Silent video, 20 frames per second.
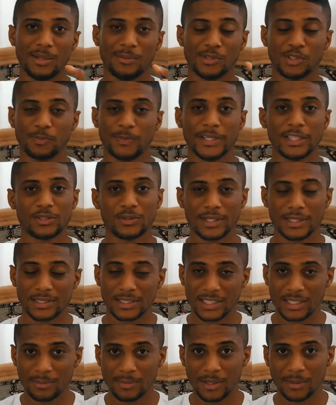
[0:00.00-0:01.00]
speak to a
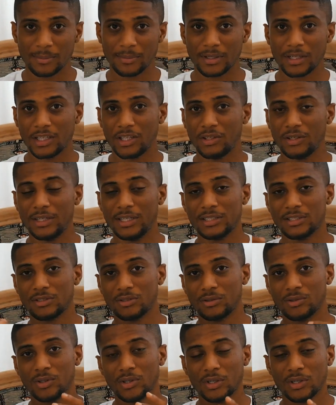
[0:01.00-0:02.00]
team member, you need
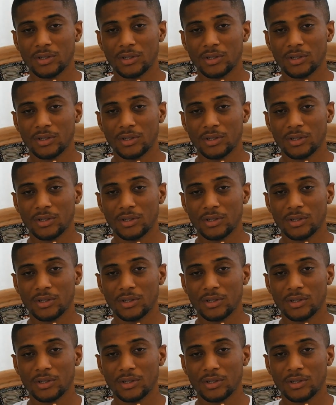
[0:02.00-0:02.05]
to